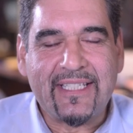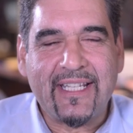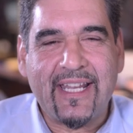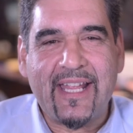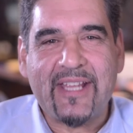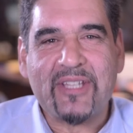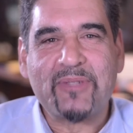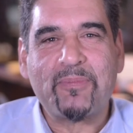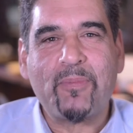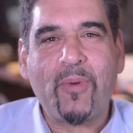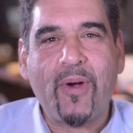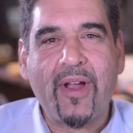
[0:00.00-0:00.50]

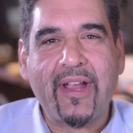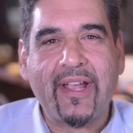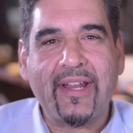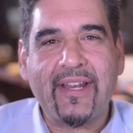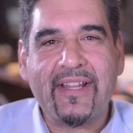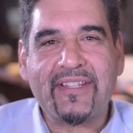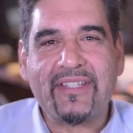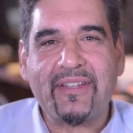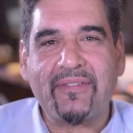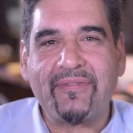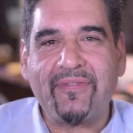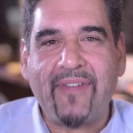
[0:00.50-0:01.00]
today's
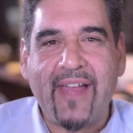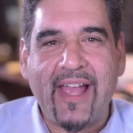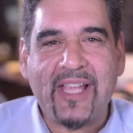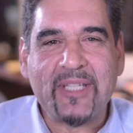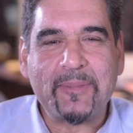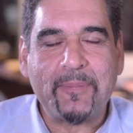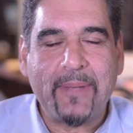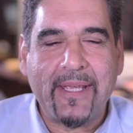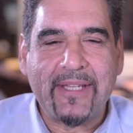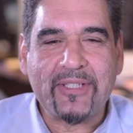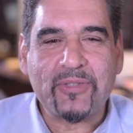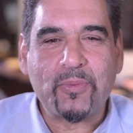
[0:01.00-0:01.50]
market, it's a
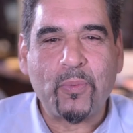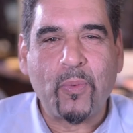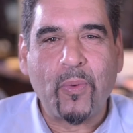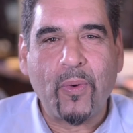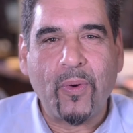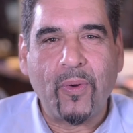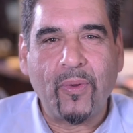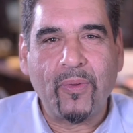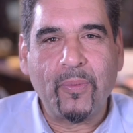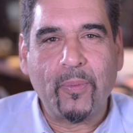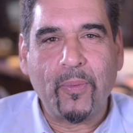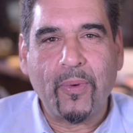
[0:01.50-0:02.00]
fast paced
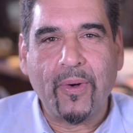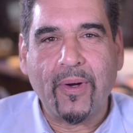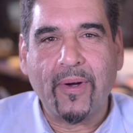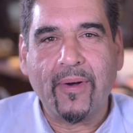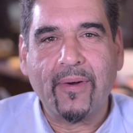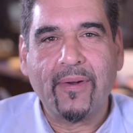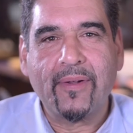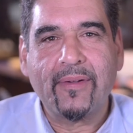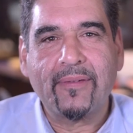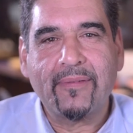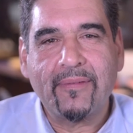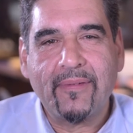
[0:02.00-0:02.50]
world
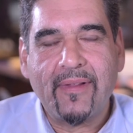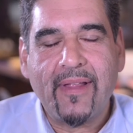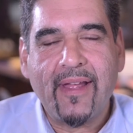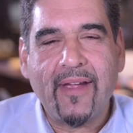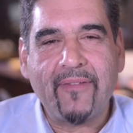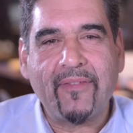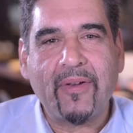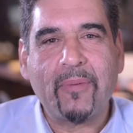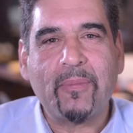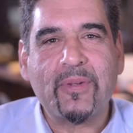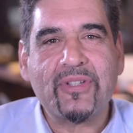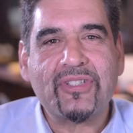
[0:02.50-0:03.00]
where
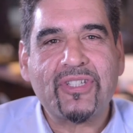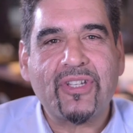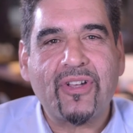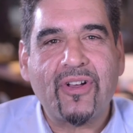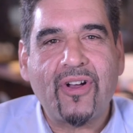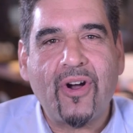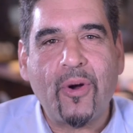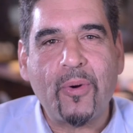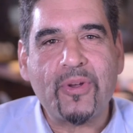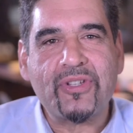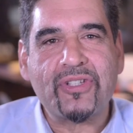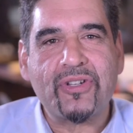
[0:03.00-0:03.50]
everyone's
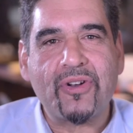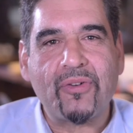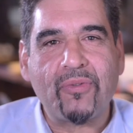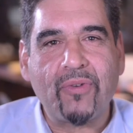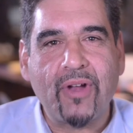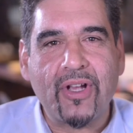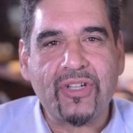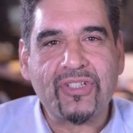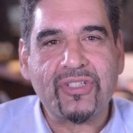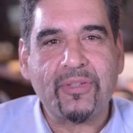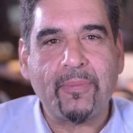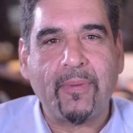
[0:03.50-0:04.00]
always in a
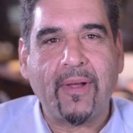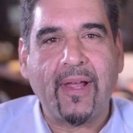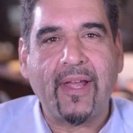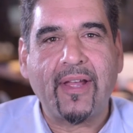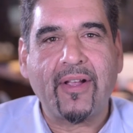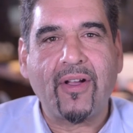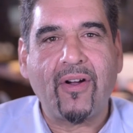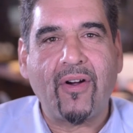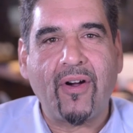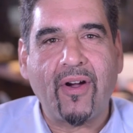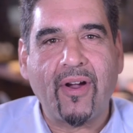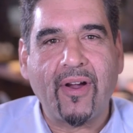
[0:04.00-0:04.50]
rush to buy
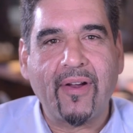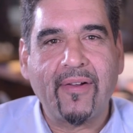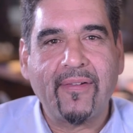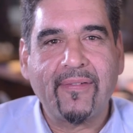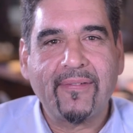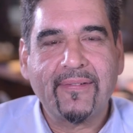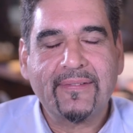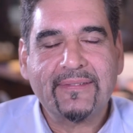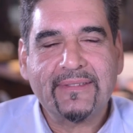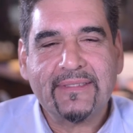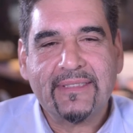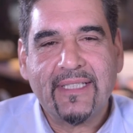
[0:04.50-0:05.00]
a car,
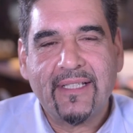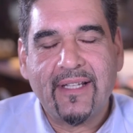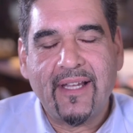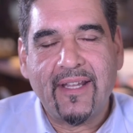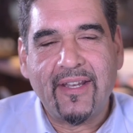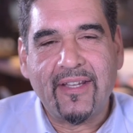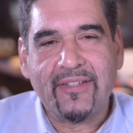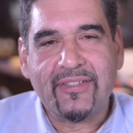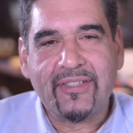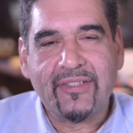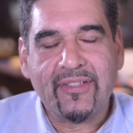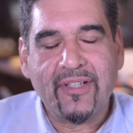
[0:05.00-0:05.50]

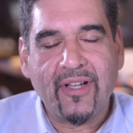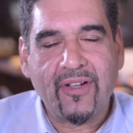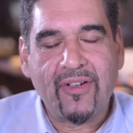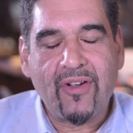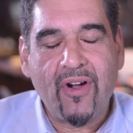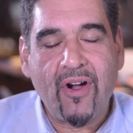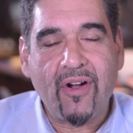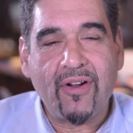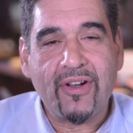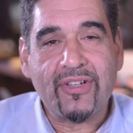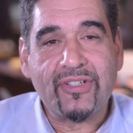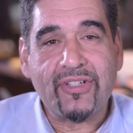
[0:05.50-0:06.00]
and a
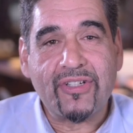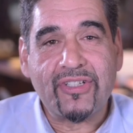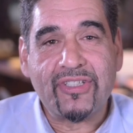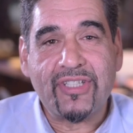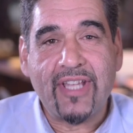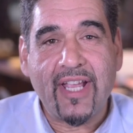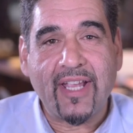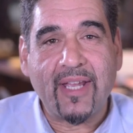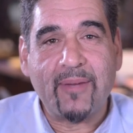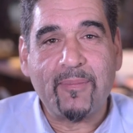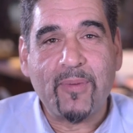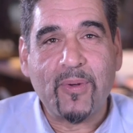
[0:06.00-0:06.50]
car is your
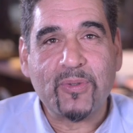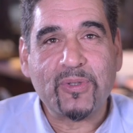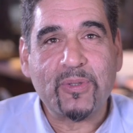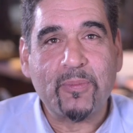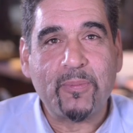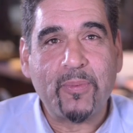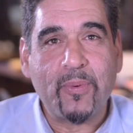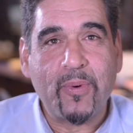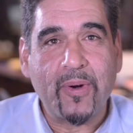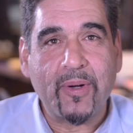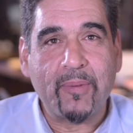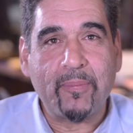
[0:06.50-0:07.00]
second most
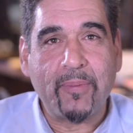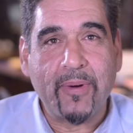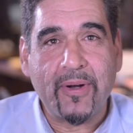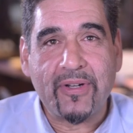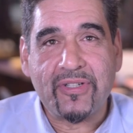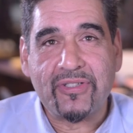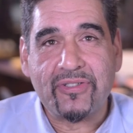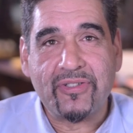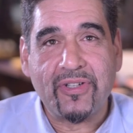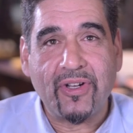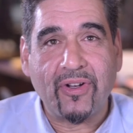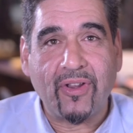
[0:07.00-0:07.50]
important
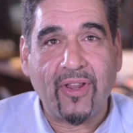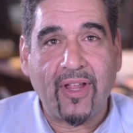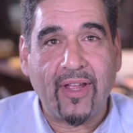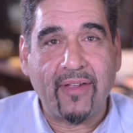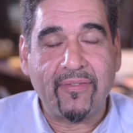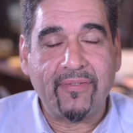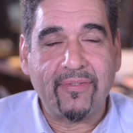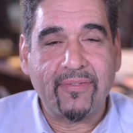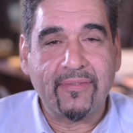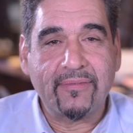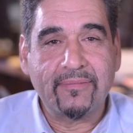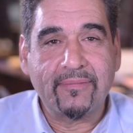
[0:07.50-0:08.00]
purchase of your
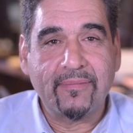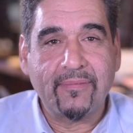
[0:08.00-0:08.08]
life.